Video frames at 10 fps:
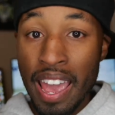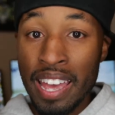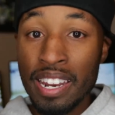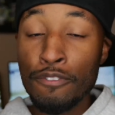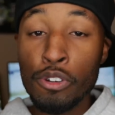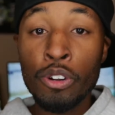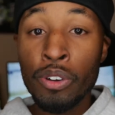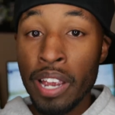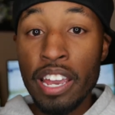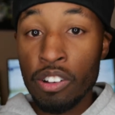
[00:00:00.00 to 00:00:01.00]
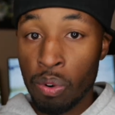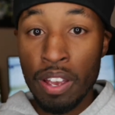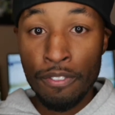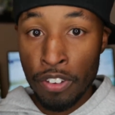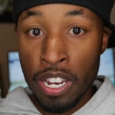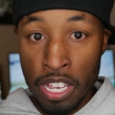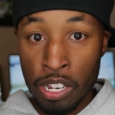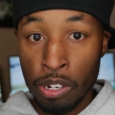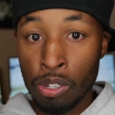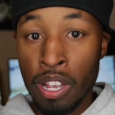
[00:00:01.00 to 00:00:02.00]
And if you create great
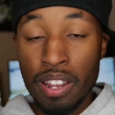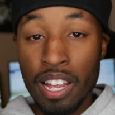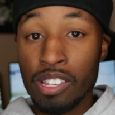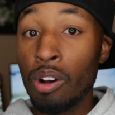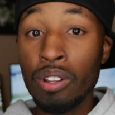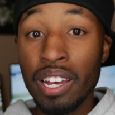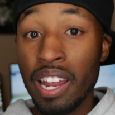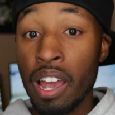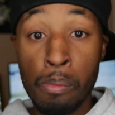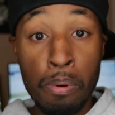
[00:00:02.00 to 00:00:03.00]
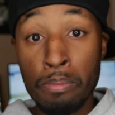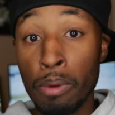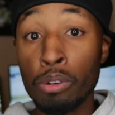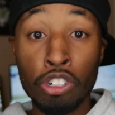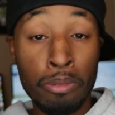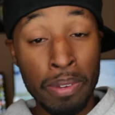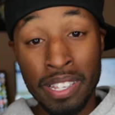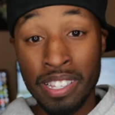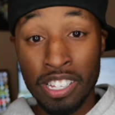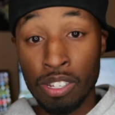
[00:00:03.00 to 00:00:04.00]
videos, that's only gonna help promote your
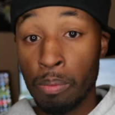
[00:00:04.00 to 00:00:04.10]
business.